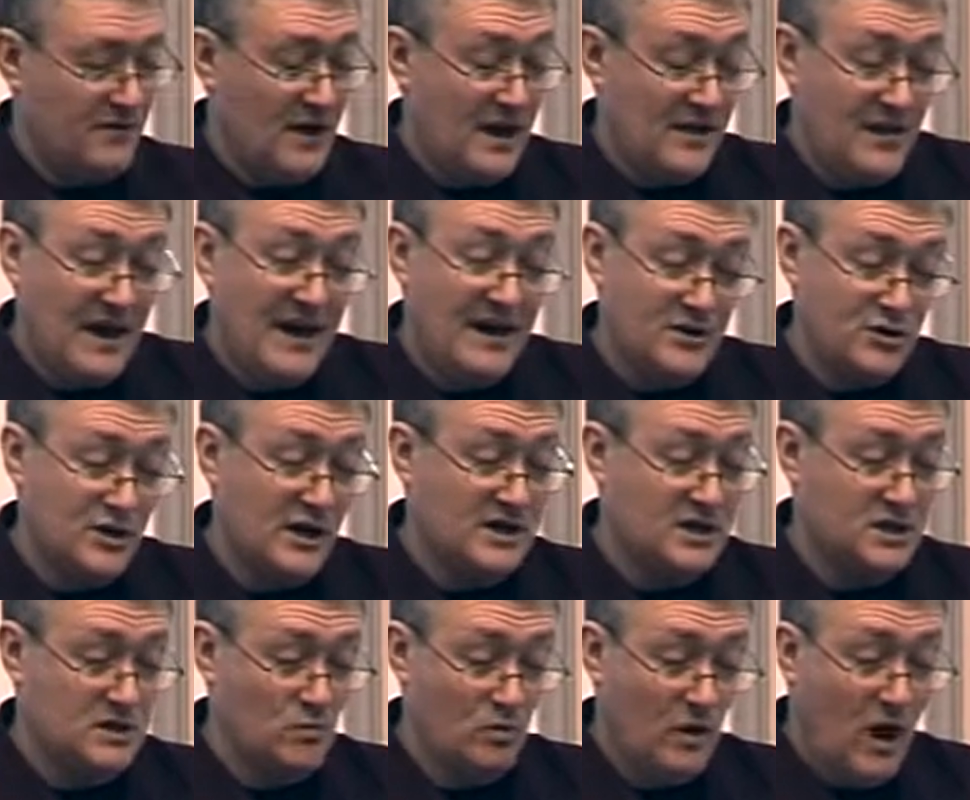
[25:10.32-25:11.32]
that
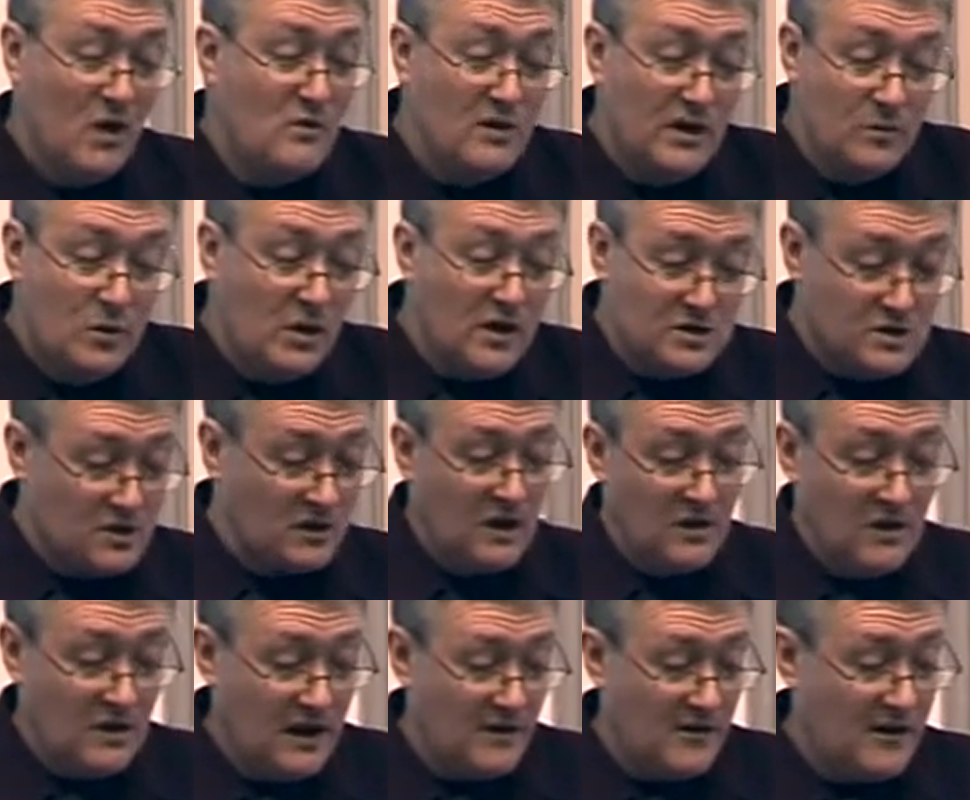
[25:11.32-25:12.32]
address only works on
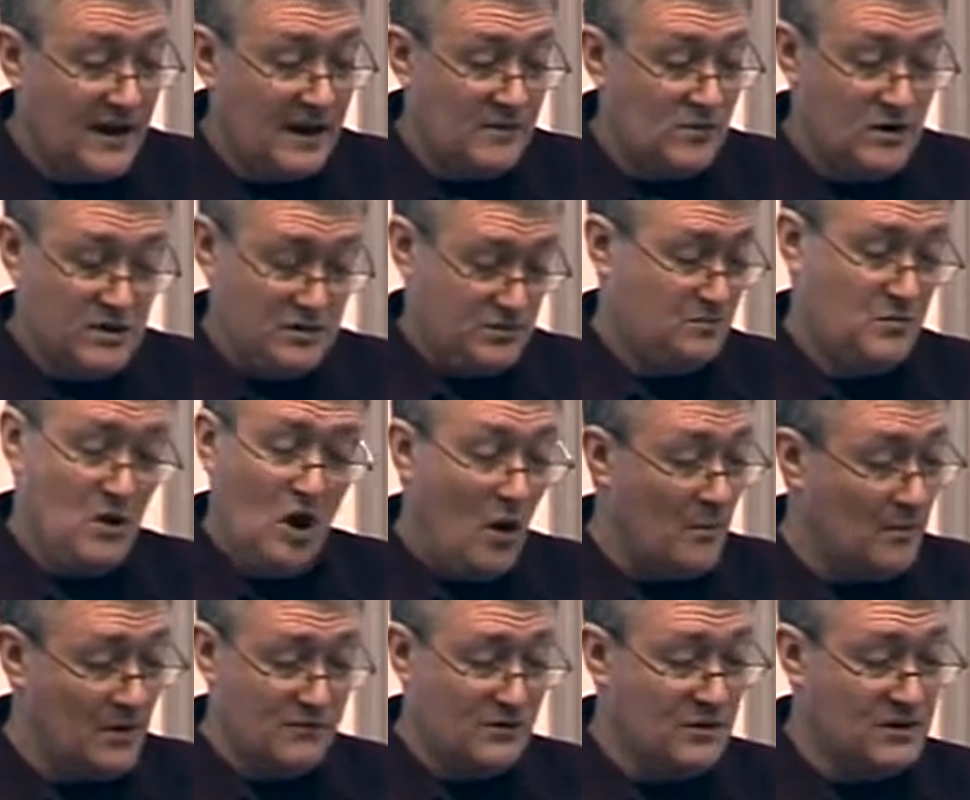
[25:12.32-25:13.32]
local area networks,
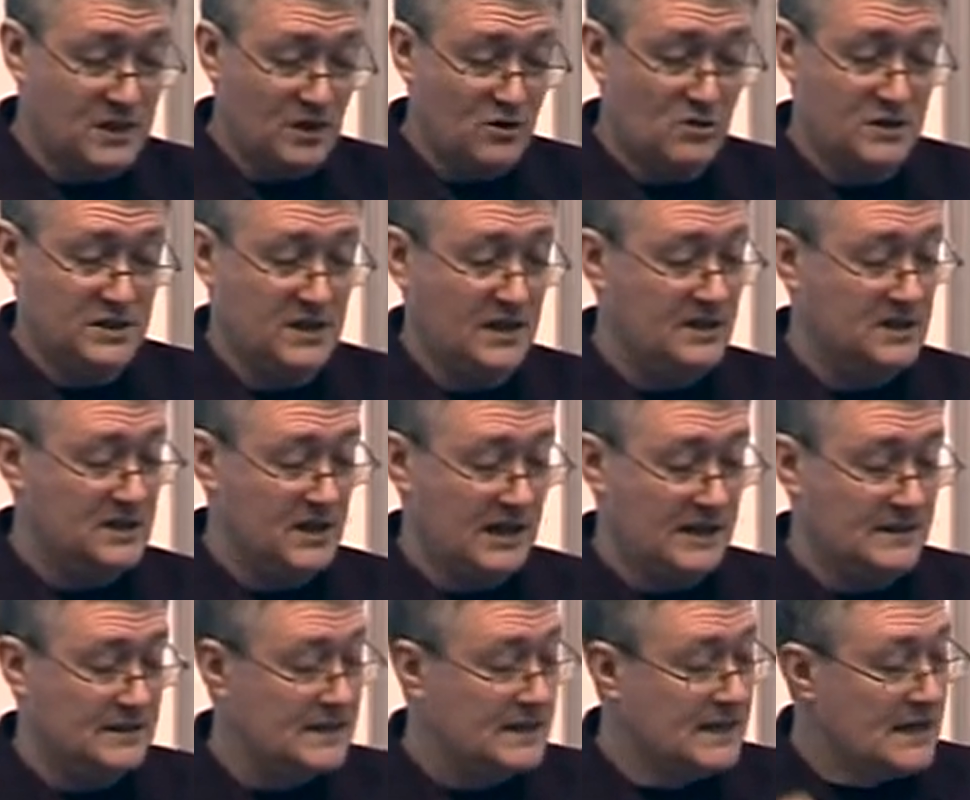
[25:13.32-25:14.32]
can't be routed across the
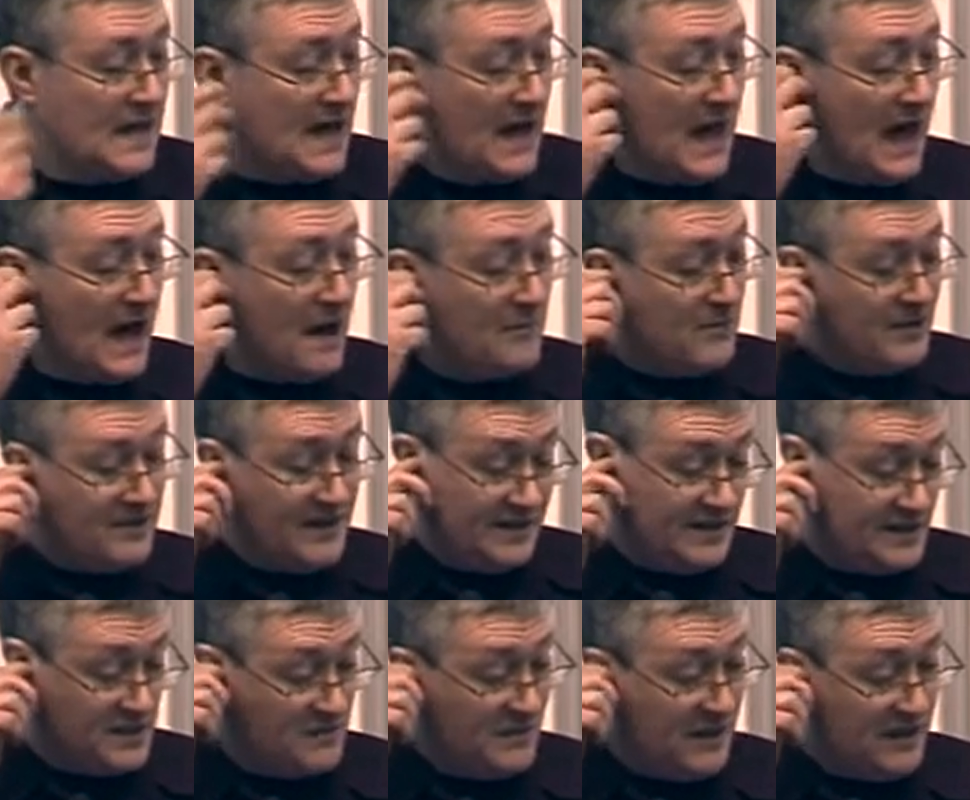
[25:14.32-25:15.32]
internet, but that
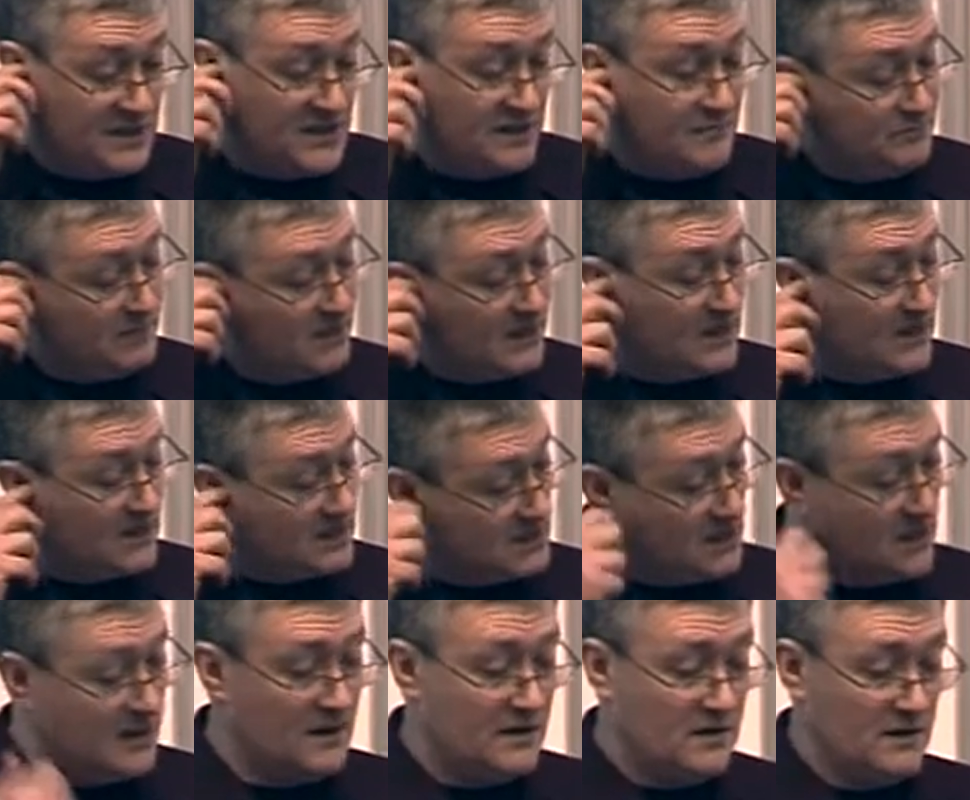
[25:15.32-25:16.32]
doesn't matter because
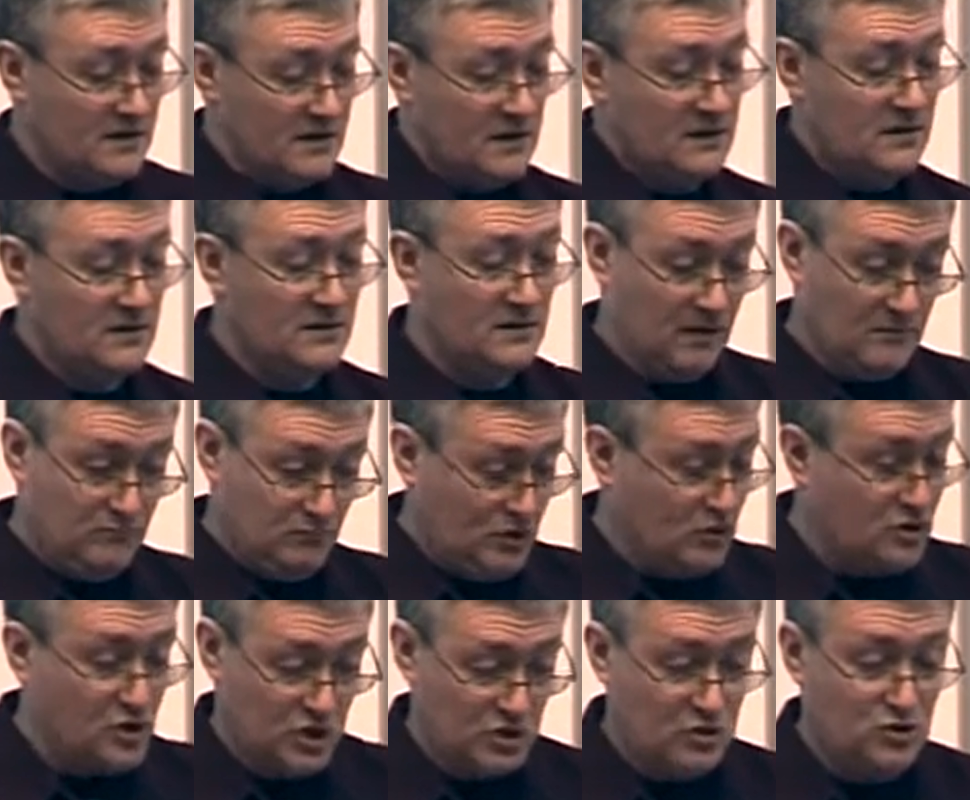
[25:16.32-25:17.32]

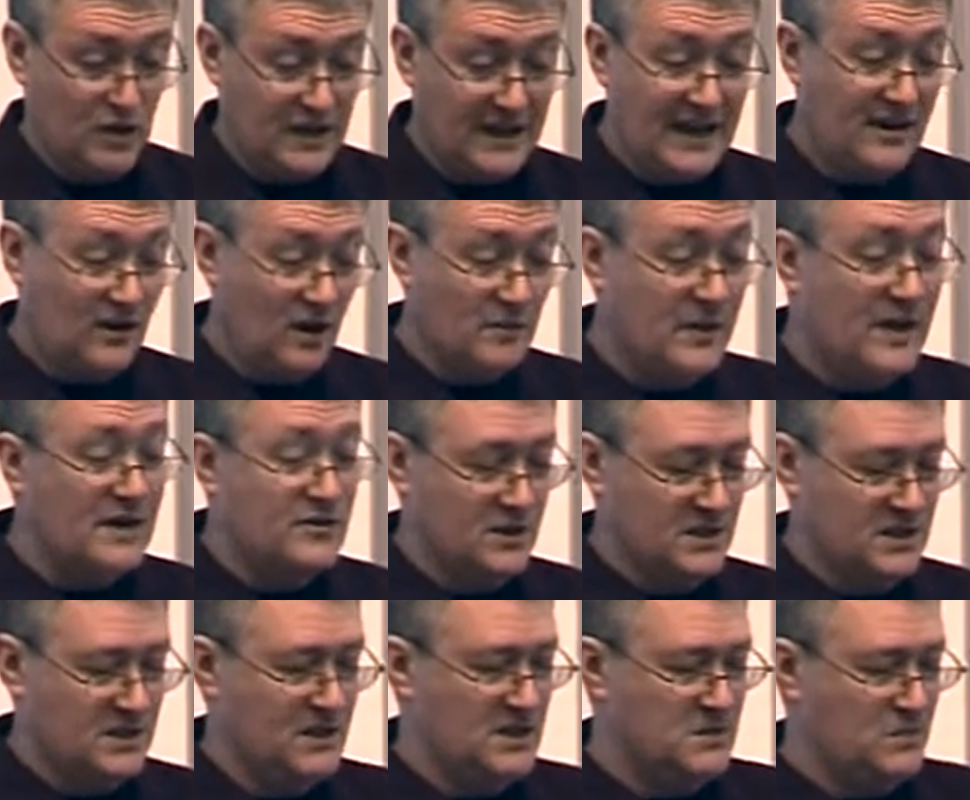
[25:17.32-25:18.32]
you're just trying to get an IP
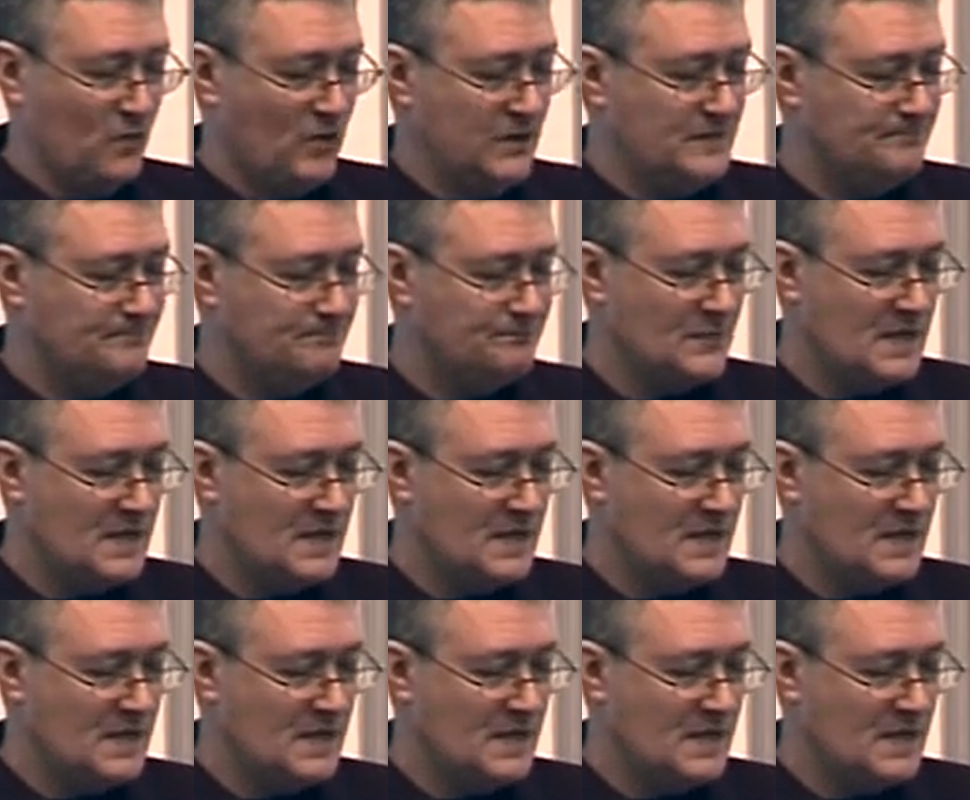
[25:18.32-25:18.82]
address at this point.